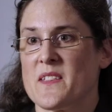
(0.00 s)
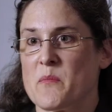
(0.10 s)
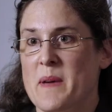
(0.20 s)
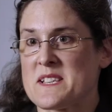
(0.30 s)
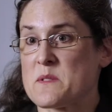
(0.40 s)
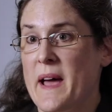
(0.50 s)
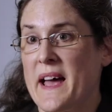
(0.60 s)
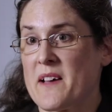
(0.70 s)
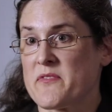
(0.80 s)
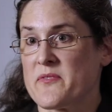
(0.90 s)
the best
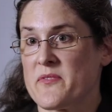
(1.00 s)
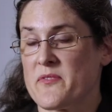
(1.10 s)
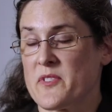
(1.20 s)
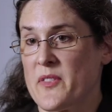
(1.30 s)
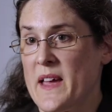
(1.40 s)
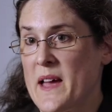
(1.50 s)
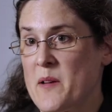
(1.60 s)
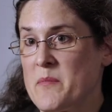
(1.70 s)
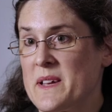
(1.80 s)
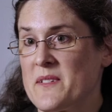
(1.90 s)
path for
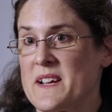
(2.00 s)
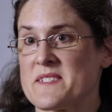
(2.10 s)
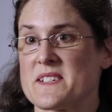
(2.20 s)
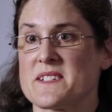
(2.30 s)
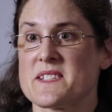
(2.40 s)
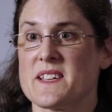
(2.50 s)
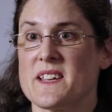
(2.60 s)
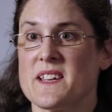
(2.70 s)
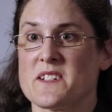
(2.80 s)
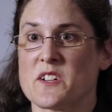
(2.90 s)
them in
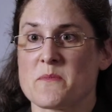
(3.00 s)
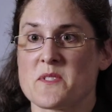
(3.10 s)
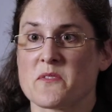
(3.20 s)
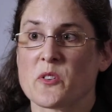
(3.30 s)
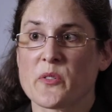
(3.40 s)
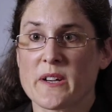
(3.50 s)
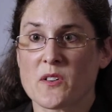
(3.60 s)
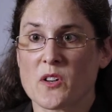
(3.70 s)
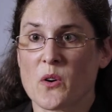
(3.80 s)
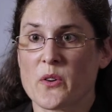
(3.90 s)
residency in terms of
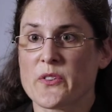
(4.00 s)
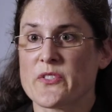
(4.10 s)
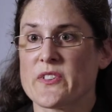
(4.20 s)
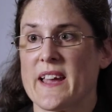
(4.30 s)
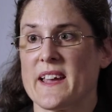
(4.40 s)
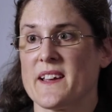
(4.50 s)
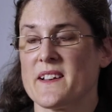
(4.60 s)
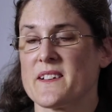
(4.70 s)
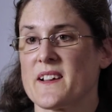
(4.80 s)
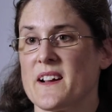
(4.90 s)
career goals
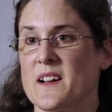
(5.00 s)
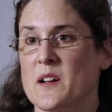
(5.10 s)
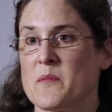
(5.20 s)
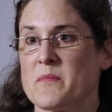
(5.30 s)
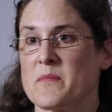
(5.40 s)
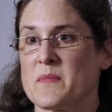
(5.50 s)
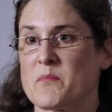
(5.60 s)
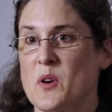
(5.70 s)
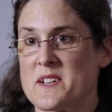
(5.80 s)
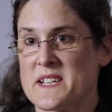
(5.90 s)
and um,
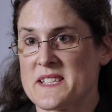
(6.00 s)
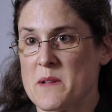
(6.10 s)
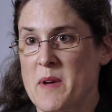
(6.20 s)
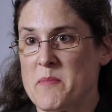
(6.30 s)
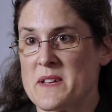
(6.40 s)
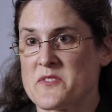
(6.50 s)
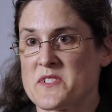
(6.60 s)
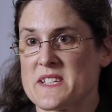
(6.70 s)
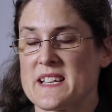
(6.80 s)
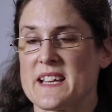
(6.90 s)
projects they might be
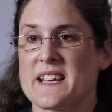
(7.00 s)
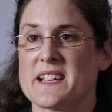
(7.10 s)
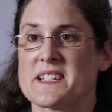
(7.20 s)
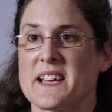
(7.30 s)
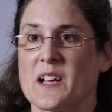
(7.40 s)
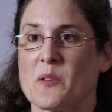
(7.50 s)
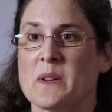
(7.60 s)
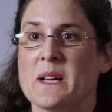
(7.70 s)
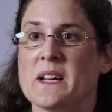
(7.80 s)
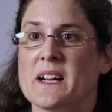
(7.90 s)
interested in, and to
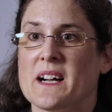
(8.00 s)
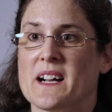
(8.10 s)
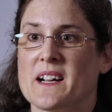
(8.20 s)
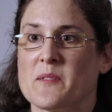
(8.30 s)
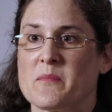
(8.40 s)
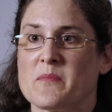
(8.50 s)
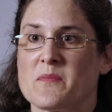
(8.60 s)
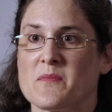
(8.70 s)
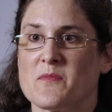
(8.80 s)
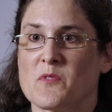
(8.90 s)
help um,
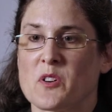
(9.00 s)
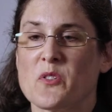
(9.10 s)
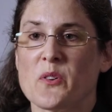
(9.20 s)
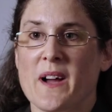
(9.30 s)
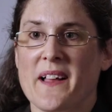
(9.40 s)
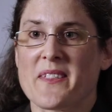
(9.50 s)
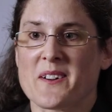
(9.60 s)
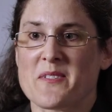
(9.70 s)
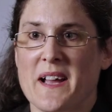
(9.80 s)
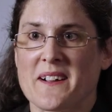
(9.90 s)
recruit
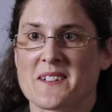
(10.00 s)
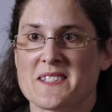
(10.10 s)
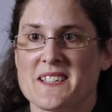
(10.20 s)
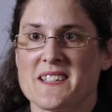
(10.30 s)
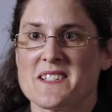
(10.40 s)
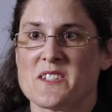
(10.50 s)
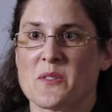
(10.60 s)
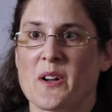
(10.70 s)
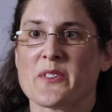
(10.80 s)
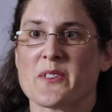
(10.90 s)
other faculty
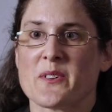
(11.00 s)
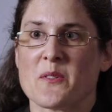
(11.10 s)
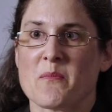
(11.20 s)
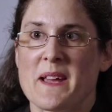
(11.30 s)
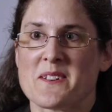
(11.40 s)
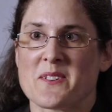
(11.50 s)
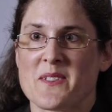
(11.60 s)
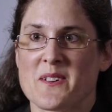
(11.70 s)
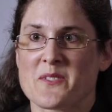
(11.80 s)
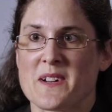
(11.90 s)
to also
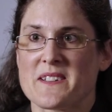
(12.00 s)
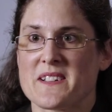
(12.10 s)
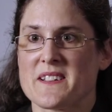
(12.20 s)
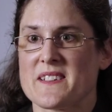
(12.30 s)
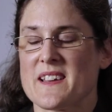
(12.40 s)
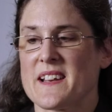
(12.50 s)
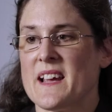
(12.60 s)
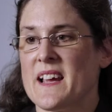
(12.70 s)
mentor those residents. And